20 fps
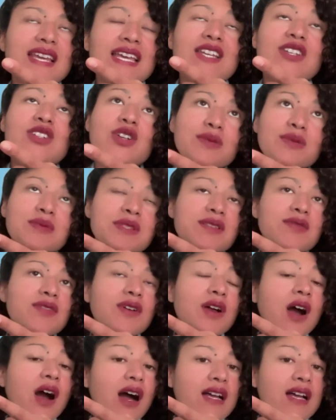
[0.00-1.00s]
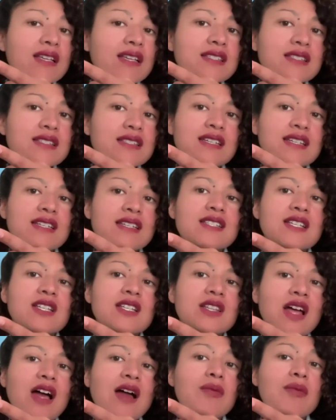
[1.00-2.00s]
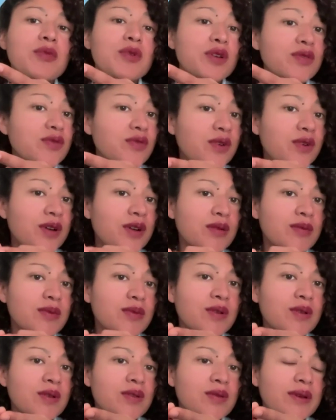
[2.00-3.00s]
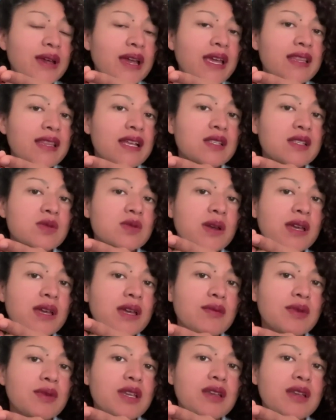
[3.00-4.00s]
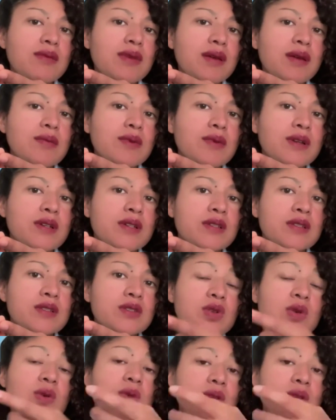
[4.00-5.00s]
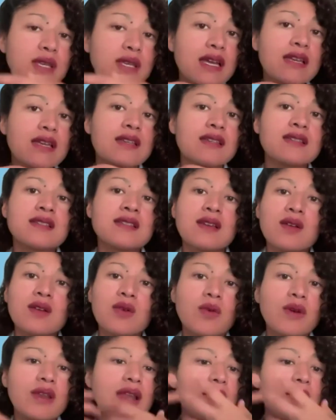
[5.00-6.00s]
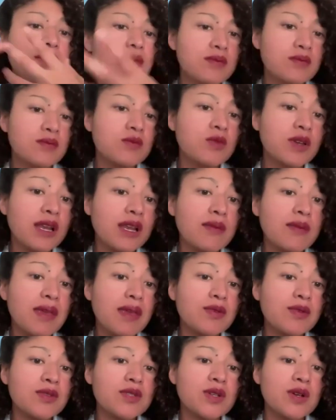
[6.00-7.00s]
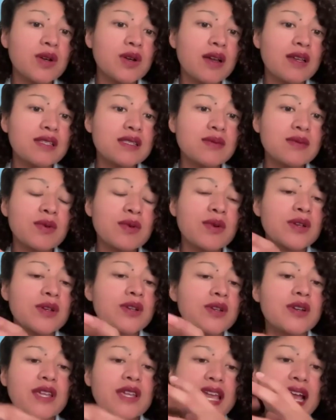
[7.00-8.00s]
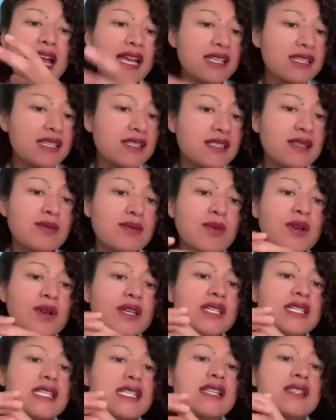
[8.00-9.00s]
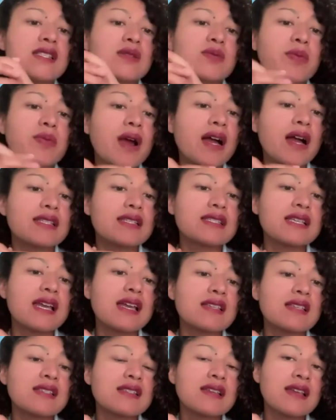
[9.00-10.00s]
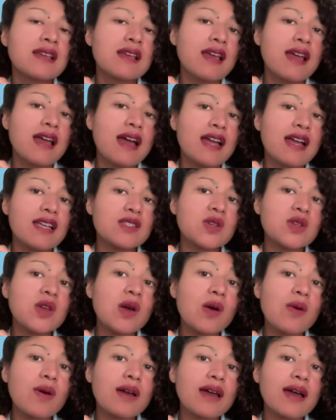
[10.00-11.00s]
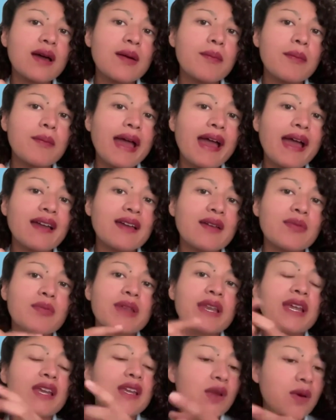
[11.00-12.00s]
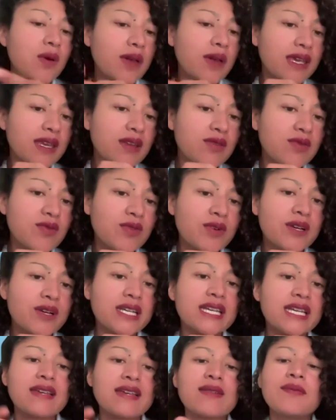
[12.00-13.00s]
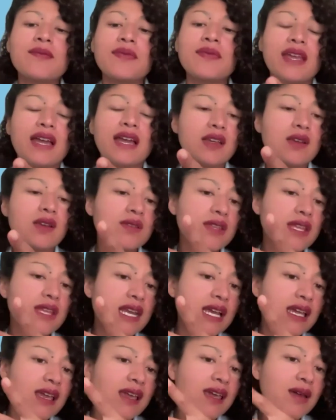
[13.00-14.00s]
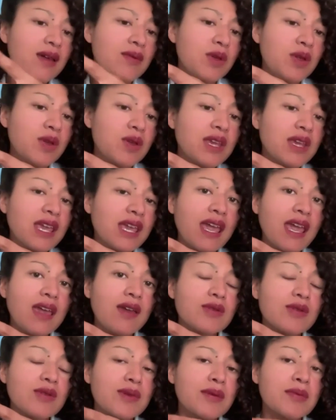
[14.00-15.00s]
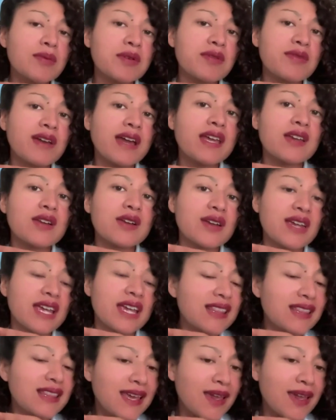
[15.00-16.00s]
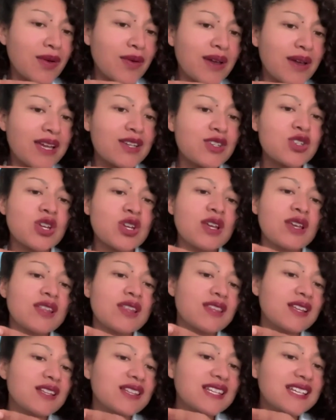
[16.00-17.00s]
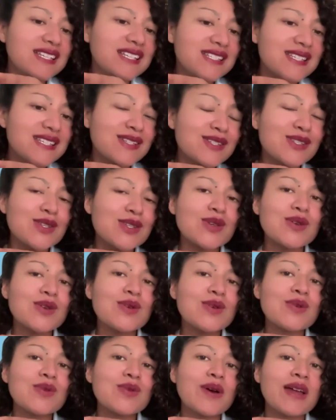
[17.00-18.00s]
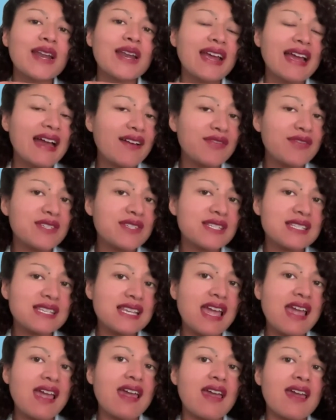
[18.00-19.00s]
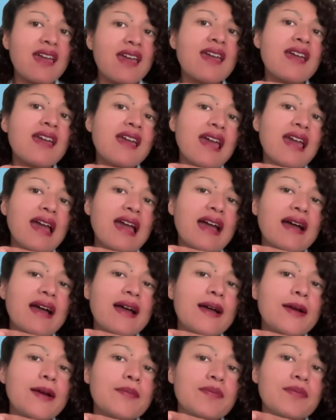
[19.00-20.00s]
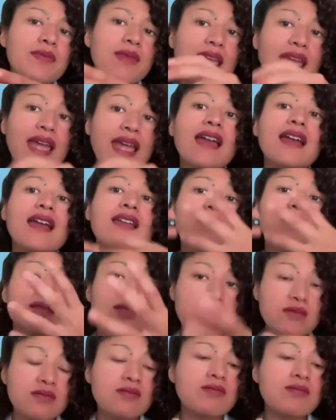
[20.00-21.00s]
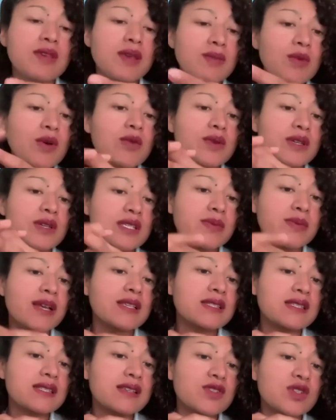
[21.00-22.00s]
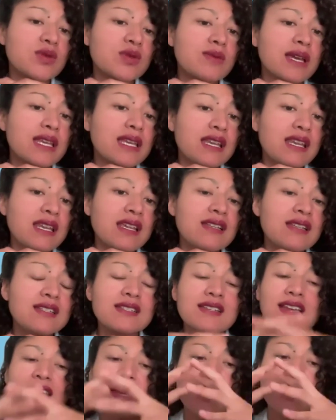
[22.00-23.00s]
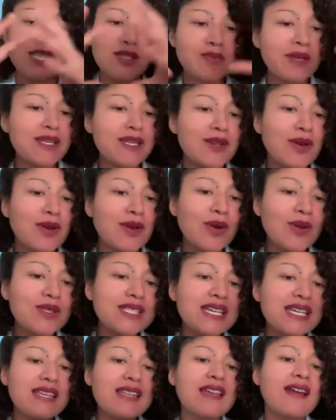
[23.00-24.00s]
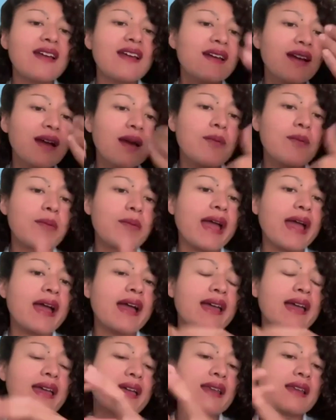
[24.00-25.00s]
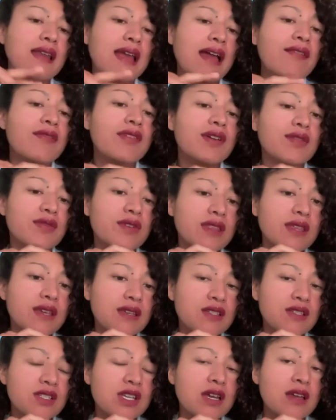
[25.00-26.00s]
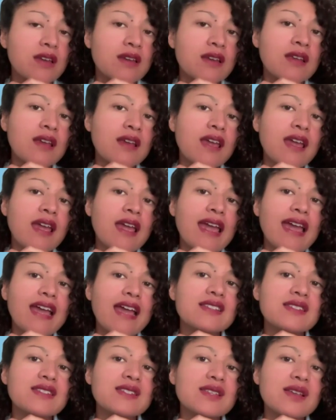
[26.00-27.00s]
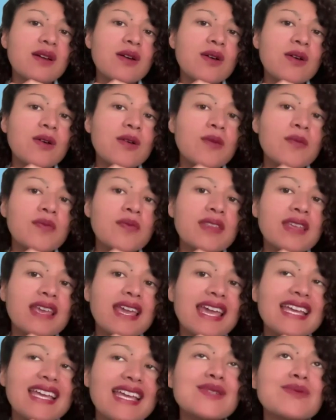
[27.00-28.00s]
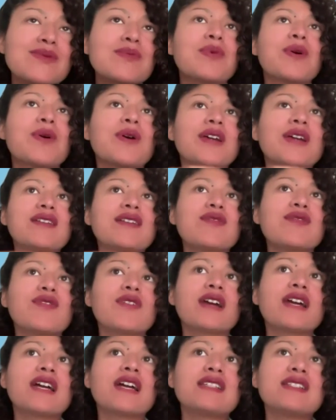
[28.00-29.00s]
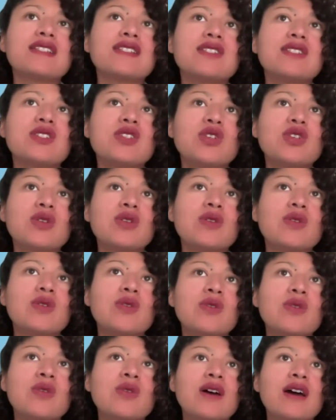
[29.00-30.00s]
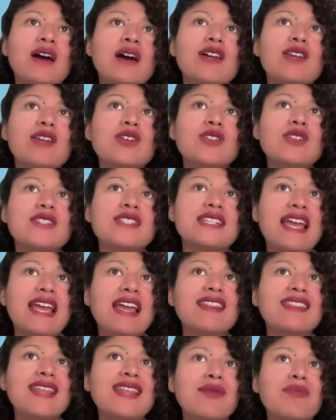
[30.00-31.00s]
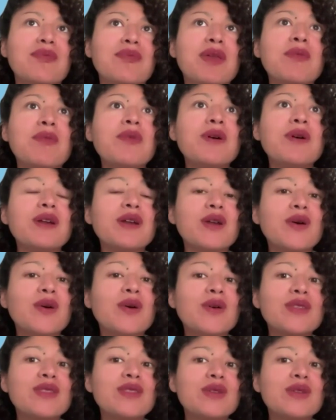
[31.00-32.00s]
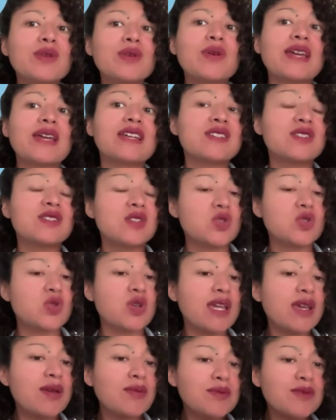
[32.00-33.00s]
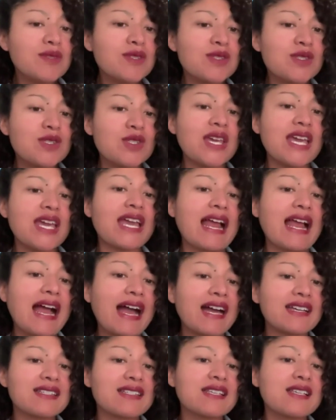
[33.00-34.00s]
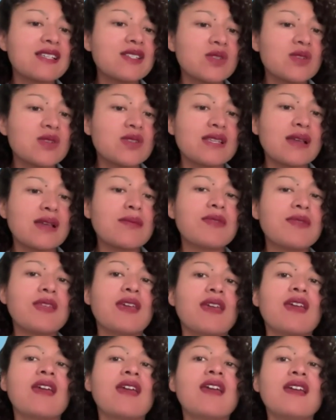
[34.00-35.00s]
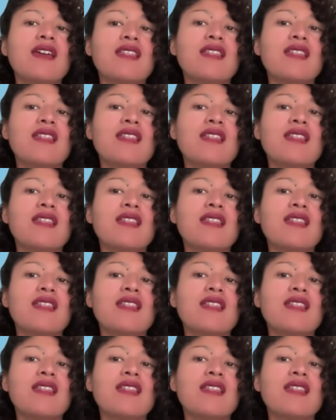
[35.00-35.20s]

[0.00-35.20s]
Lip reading: in terms of cost, it's a lot more affordable, right? That's what community members told us. When I'm able to cross the border, yes, it's a more intense process to go and come back, but I know I can afford it. I know that I can communicate with my provider in language. They'll listen to what I have to say, and be more responsive to my needs. I spend a whole day there, come back and have everything done. And so it's important for us to understand that people are going through extremes to get access to something